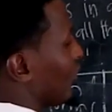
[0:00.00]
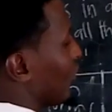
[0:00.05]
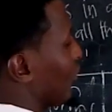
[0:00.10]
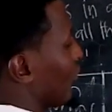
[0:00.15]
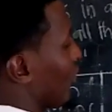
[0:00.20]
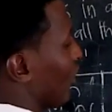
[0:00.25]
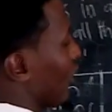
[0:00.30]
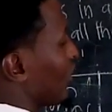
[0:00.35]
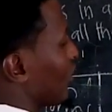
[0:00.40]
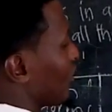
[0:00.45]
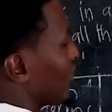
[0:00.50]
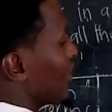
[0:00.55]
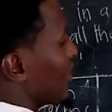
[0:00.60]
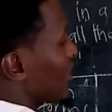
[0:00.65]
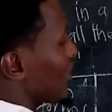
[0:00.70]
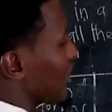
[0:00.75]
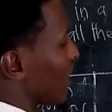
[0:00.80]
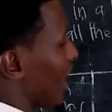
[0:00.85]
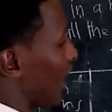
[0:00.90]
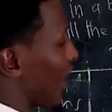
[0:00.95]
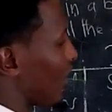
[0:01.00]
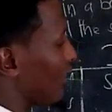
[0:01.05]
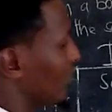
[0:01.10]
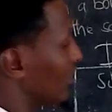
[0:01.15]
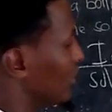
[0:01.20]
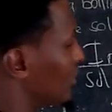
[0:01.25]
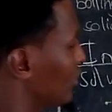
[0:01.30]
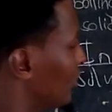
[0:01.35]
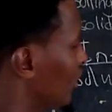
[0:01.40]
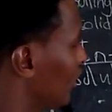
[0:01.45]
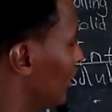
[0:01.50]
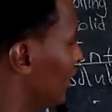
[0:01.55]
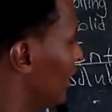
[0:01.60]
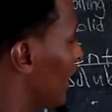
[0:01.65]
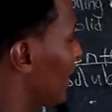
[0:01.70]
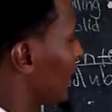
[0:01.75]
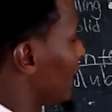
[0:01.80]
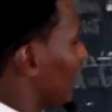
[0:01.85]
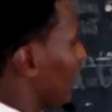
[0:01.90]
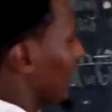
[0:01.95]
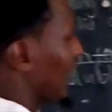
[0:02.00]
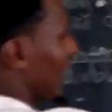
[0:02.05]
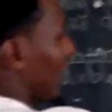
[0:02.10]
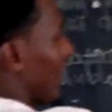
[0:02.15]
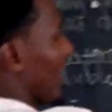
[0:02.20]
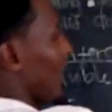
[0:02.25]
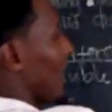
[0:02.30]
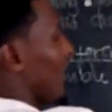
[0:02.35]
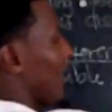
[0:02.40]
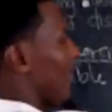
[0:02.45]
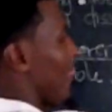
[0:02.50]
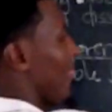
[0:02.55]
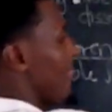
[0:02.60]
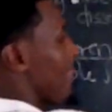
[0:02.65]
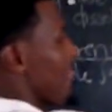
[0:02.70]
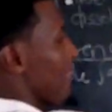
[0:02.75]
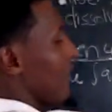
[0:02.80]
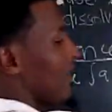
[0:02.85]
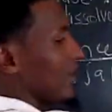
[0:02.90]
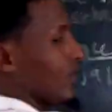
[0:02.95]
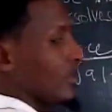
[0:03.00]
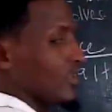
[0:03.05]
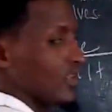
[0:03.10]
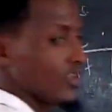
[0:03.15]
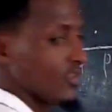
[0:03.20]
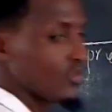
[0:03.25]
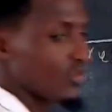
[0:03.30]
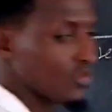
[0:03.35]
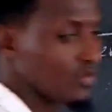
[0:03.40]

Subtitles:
So it means now the solid S is up. It's